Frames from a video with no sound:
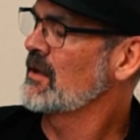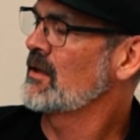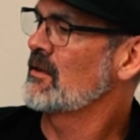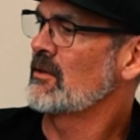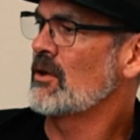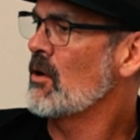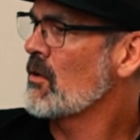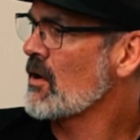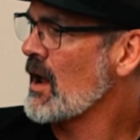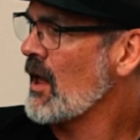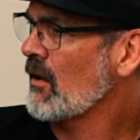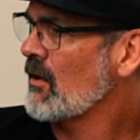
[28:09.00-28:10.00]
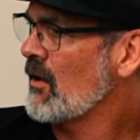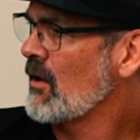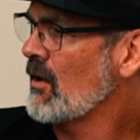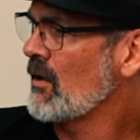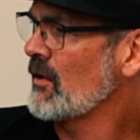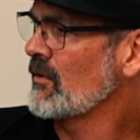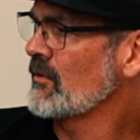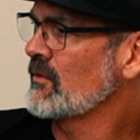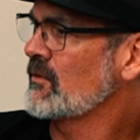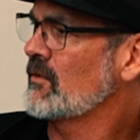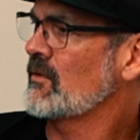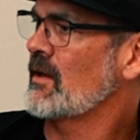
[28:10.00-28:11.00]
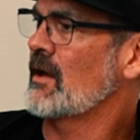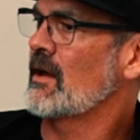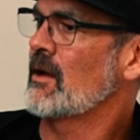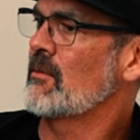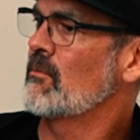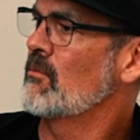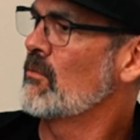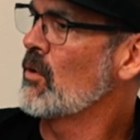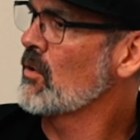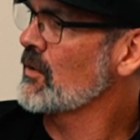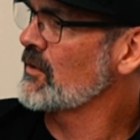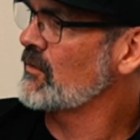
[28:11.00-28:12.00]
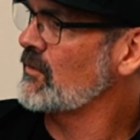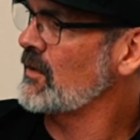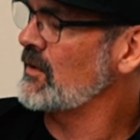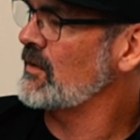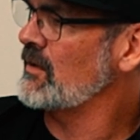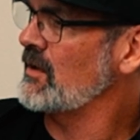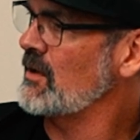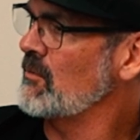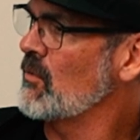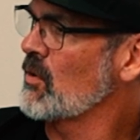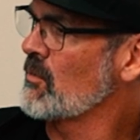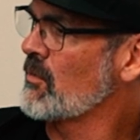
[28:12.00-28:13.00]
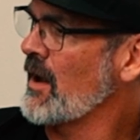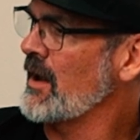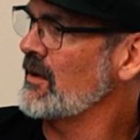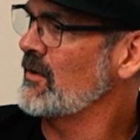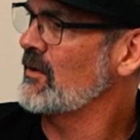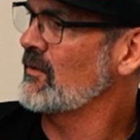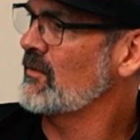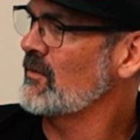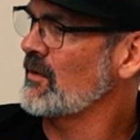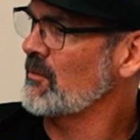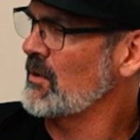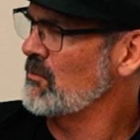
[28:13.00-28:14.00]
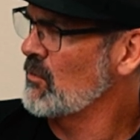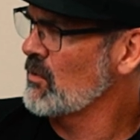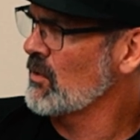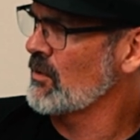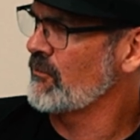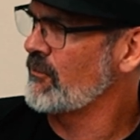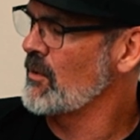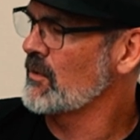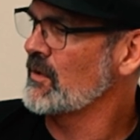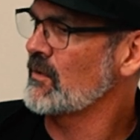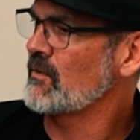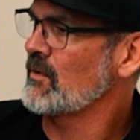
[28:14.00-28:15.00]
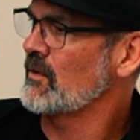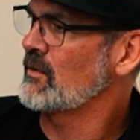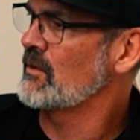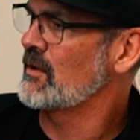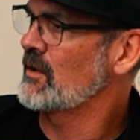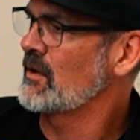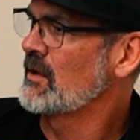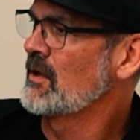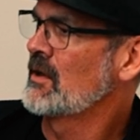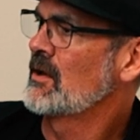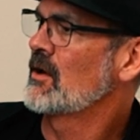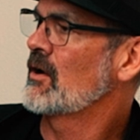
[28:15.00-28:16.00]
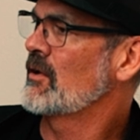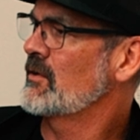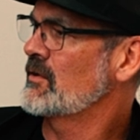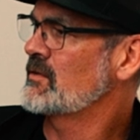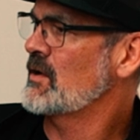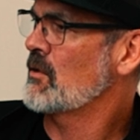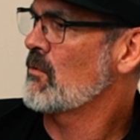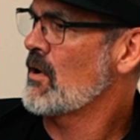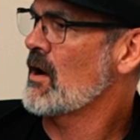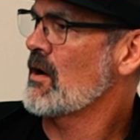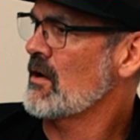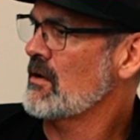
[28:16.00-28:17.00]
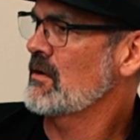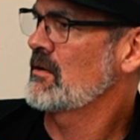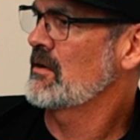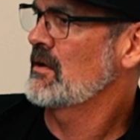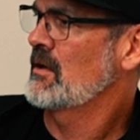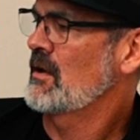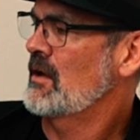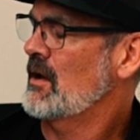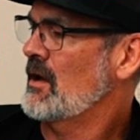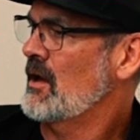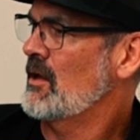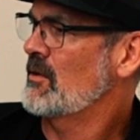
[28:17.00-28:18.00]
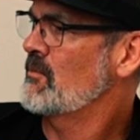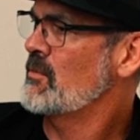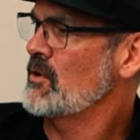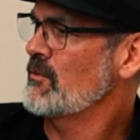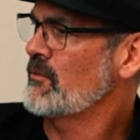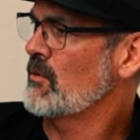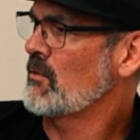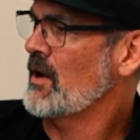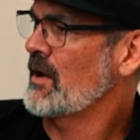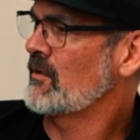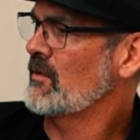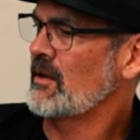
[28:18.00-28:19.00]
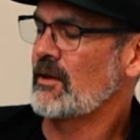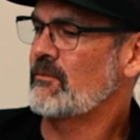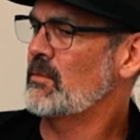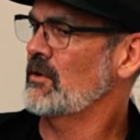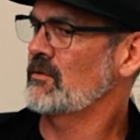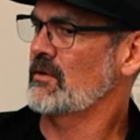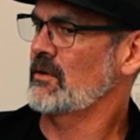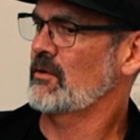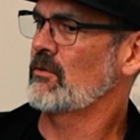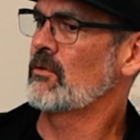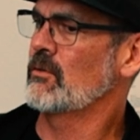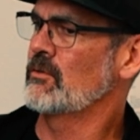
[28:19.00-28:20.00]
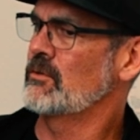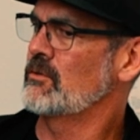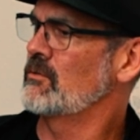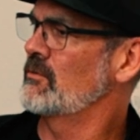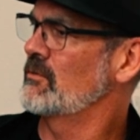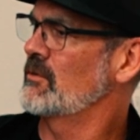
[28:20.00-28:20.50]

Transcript: lower alcohols, more acidity, more brightness. I mean, more focus on the terroir. They're beautiful wines, and they've built a whole new,